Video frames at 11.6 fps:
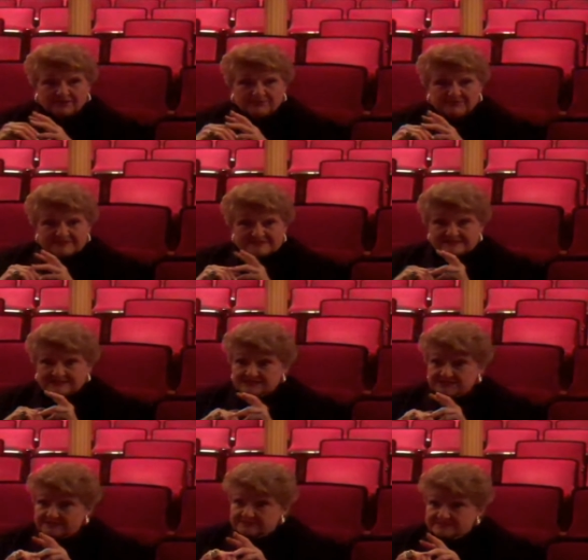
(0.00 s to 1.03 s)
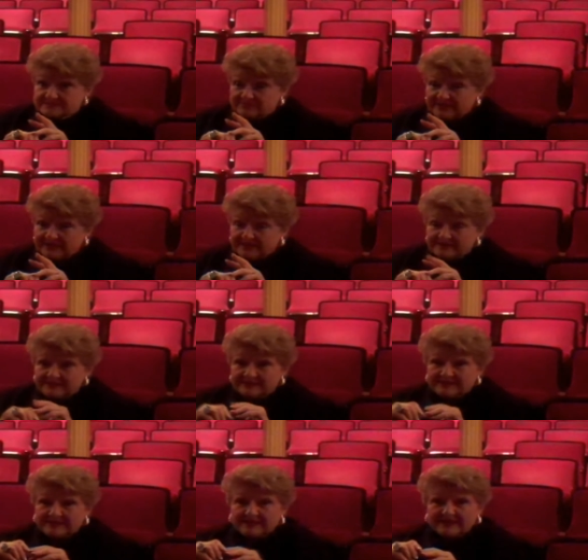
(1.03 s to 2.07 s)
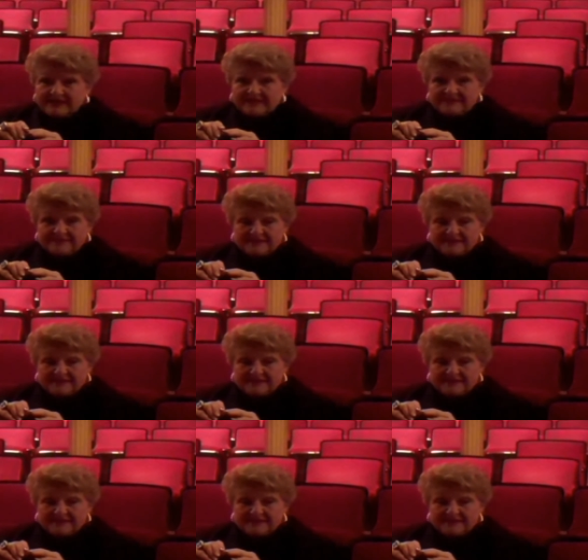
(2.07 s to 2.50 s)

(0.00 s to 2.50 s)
with the Skitch Henderson Band, and